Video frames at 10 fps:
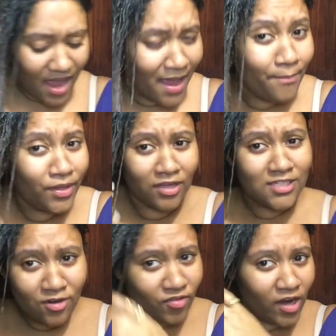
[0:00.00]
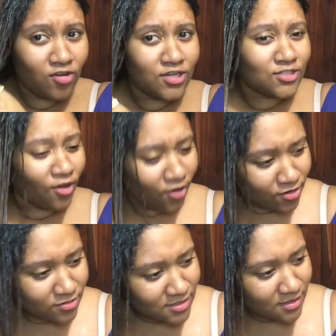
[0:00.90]
And Beyonce don't write all her
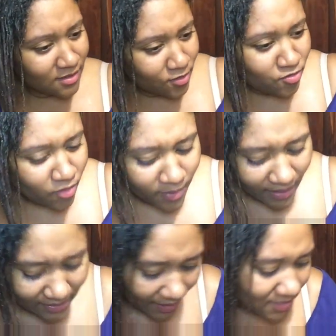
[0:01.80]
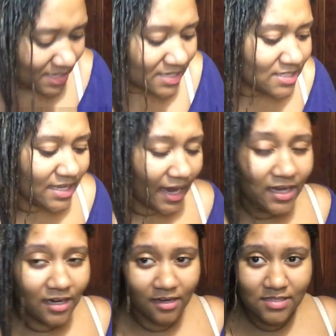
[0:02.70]
songs. You feel me? Like, they just
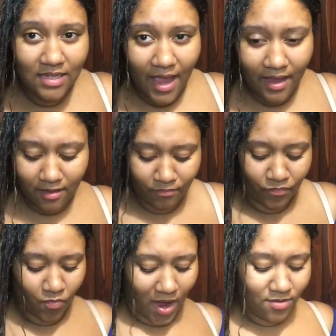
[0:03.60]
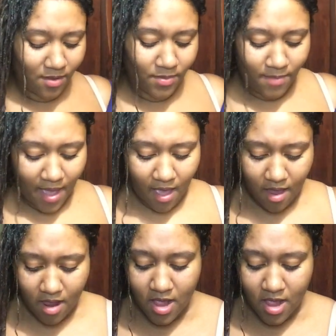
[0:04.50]
entertainers. Like, why are you gonna be mad?